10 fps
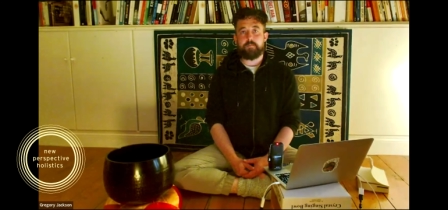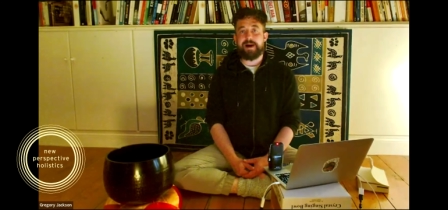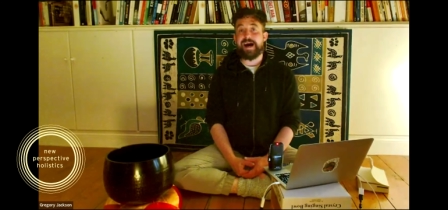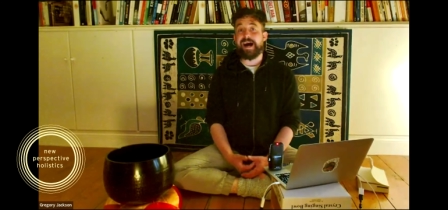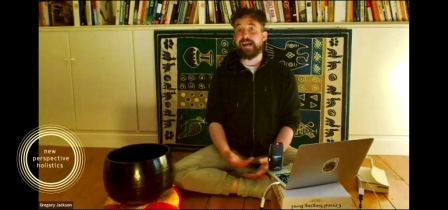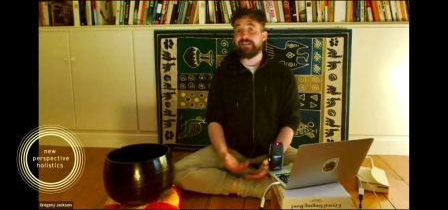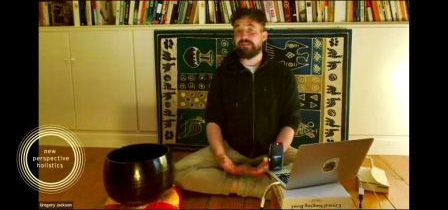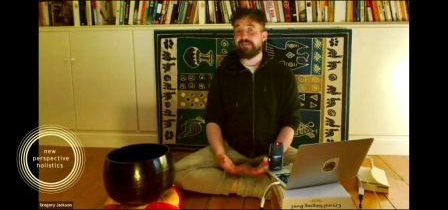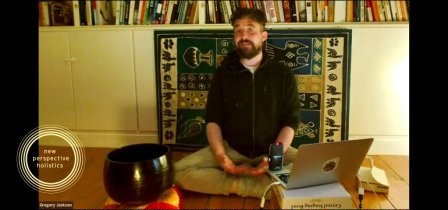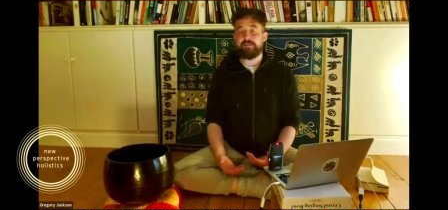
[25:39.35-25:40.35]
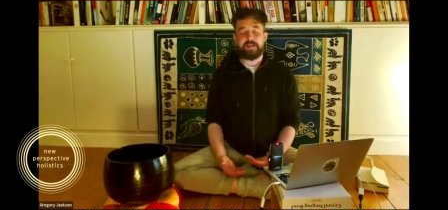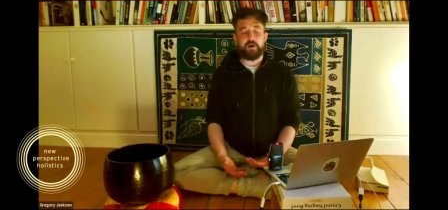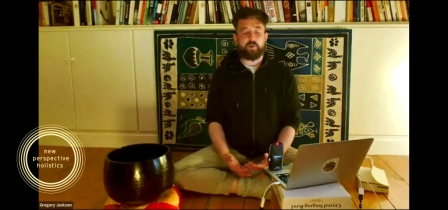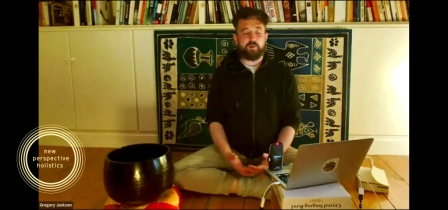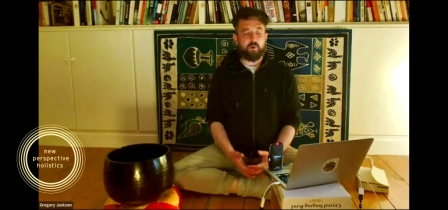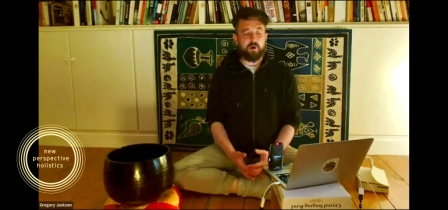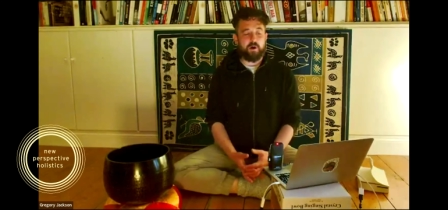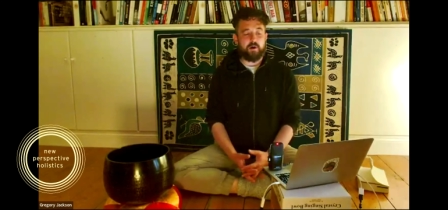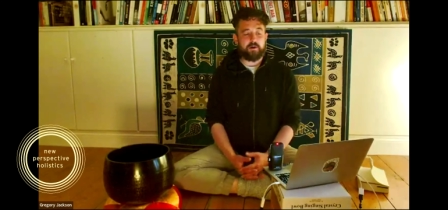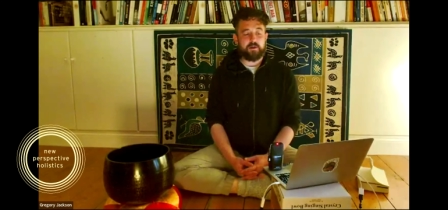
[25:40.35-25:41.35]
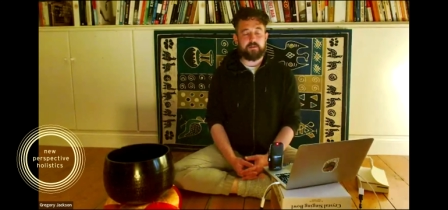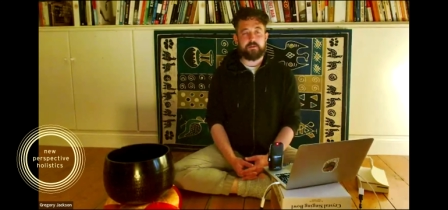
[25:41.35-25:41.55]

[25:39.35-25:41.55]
path that we walk.